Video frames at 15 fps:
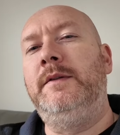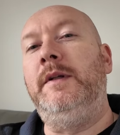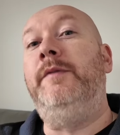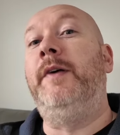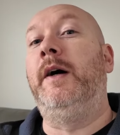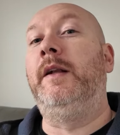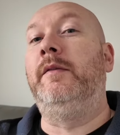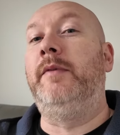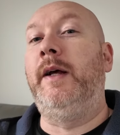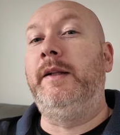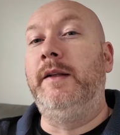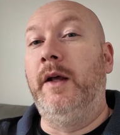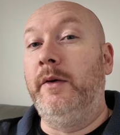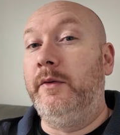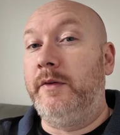You've heard of
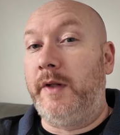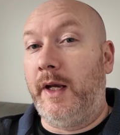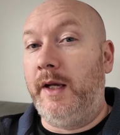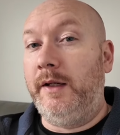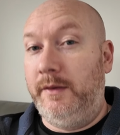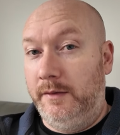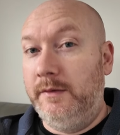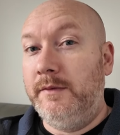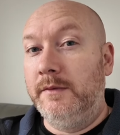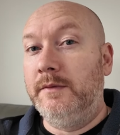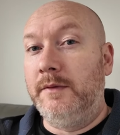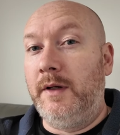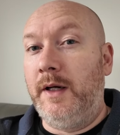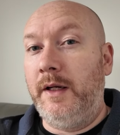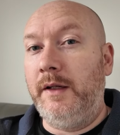Red Nose Day,
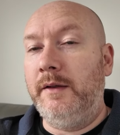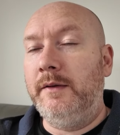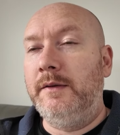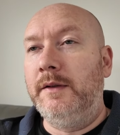right?